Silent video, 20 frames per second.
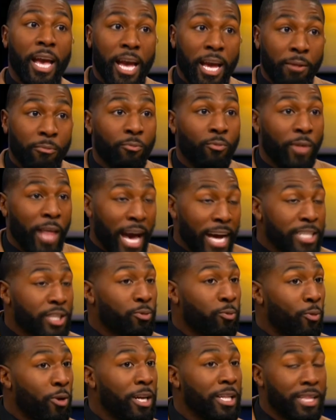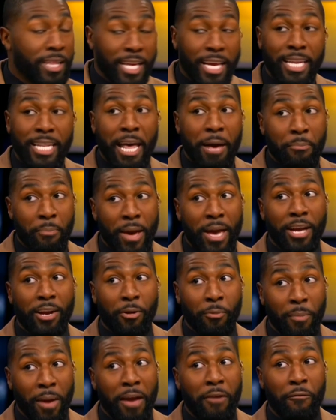And that's one thing that
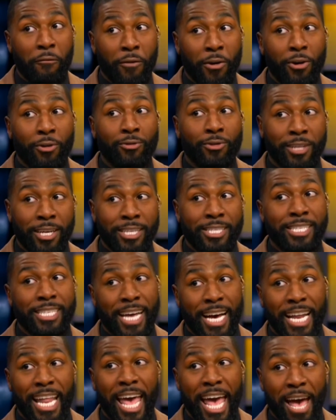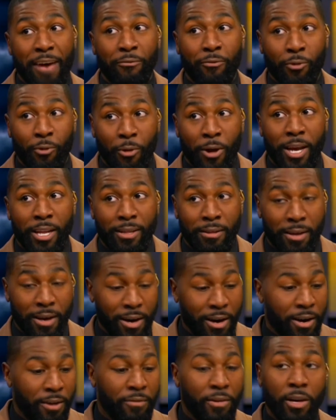Baker Mayfield does not have great.
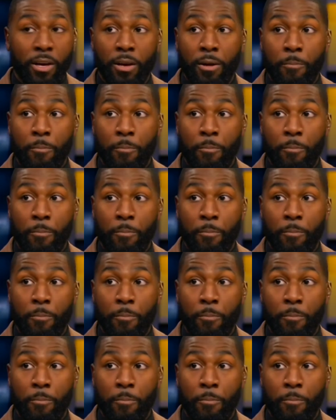Who was the